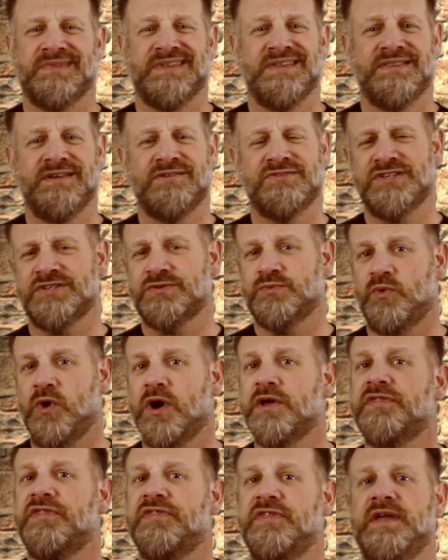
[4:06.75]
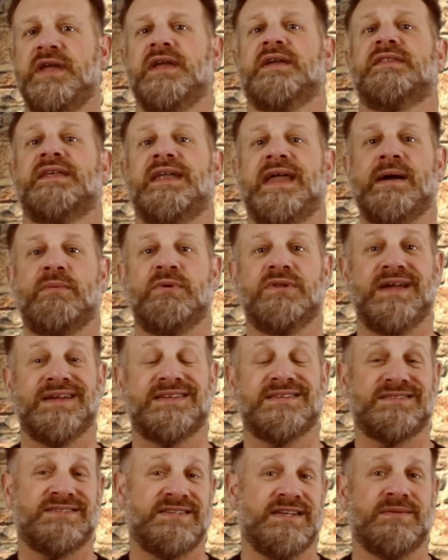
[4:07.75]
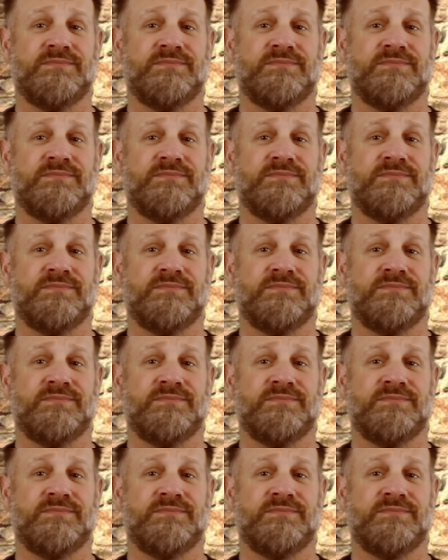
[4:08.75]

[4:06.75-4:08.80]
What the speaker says: there's just one thing that I would like to see